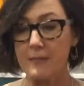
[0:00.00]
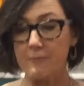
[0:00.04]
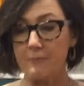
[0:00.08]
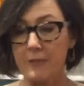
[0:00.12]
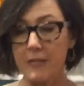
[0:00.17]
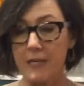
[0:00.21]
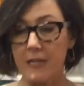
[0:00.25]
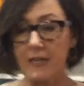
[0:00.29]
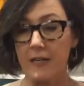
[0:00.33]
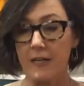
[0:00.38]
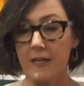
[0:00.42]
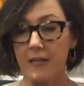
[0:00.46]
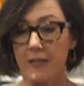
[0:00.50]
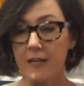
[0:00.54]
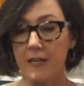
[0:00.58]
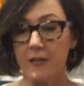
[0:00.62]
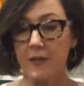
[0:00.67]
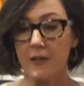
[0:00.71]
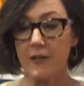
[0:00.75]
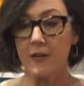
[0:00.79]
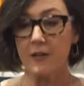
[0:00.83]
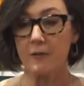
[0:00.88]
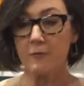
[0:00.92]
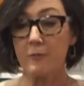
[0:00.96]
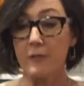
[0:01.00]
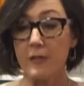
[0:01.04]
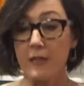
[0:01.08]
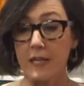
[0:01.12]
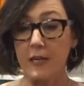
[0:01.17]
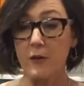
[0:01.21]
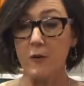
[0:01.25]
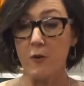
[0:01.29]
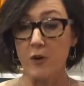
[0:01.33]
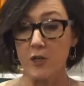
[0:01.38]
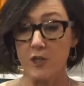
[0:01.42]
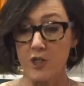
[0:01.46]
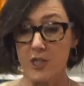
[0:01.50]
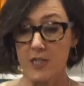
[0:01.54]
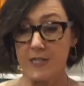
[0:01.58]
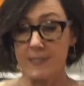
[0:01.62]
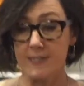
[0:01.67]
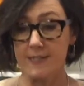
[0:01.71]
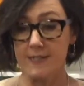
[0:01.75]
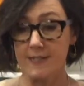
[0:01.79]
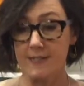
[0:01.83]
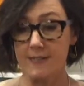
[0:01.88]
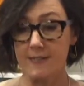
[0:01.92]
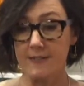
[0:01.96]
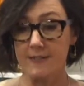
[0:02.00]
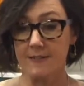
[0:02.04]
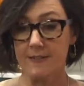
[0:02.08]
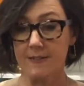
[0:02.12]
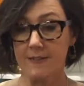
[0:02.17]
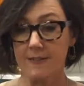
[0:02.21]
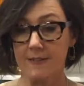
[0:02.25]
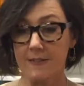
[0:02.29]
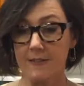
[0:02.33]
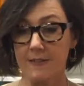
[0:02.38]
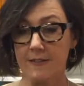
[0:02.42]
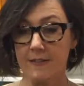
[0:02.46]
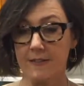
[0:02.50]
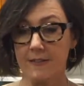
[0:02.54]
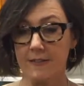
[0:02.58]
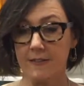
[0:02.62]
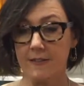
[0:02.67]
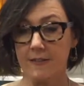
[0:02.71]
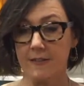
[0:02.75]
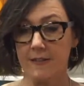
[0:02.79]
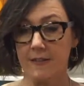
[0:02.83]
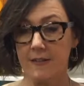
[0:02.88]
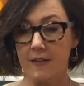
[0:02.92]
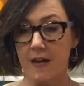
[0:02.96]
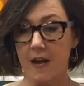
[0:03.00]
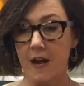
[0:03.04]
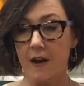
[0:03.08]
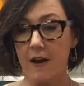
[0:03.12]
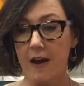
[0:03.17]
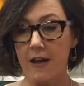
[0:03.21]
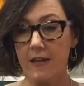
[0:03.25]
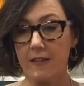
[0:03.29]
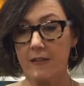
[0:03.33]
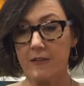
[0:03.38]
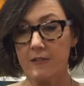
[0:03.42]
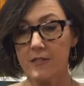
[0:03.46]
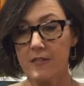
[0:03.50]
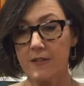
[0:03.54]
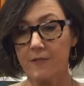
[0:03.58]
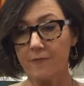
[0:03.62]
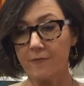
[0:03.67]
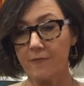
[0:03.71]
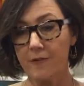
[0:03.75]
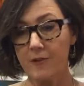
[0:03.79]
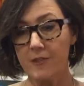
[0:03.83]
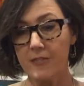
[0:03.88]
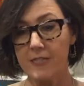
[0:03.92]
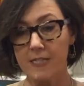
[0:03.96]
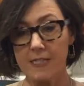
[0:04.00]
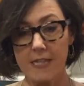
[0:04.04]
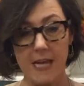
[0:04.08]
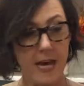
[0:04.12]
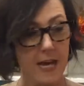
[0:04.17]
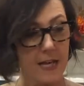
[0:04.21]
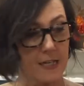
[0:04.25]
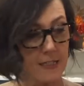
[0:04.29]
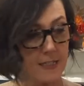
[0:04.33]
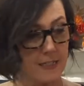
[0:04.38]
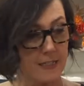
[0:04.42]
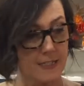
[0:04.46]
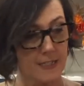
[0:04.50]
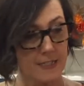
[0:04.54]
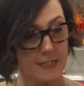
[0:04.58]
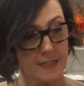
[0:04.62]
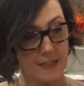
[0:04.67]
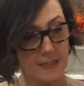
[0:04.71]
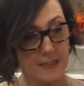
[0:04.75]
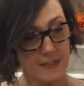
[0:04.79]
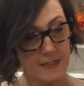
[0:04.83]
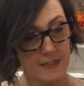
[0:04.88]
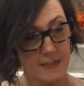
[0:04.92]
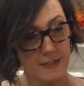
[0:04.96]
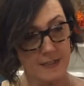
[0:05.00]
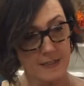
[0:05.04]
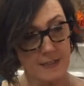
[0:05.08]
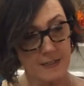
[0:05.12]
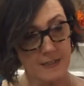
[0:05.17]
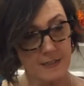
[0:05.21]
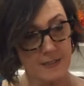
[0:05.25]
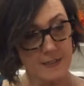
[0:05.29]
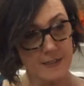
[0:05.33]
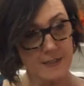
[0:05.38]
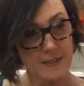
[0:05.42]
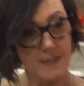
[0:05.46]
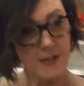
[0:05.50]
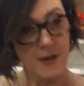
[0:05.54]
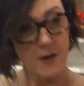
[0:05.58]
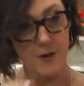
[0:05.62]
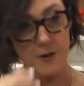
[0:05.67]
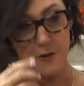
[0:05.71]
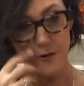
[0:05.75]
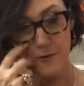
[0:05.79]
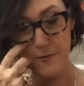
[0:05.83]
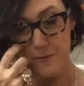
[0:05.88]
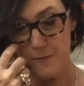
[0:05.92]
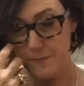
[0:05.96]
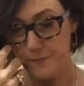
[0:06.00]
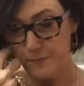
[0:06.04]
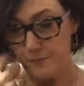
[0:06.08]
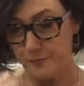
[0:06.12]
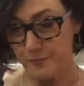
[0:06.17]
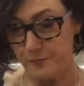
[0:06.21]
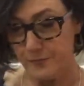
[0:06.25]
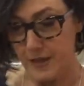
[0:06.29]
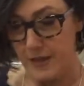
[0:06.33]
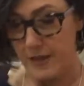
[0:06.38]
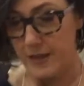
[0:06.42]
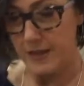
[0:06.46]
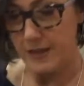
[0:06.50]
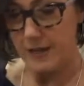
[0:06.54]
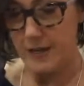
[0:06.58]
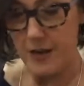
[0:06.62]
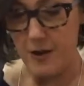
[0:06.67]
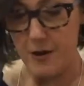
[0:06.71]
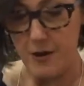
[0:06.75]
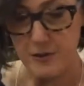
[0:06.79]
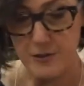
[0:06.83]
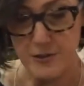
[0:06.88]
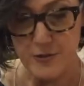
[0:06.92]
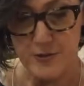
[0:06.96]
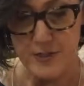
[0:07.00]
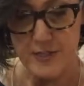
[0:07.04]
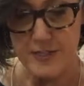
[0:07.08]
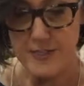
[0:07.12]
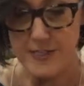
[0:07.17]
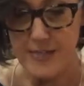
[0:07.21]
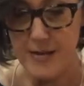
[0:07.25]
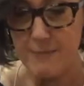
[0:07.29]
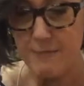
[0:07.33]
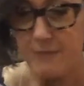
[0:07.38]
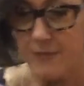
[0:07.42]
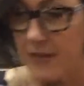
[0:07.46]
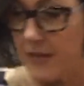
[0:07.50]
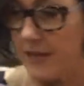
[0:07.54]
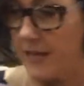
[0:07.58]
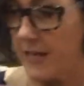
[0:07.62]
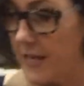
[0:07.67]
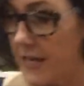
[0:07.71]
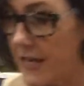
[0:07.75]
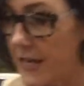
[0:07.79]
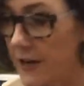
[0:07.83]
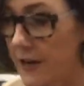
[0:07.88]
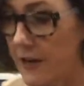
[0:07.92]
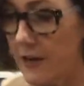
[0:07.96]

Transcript: up with something really gorgeous. All right, there's the first set. So now I'll do the same thing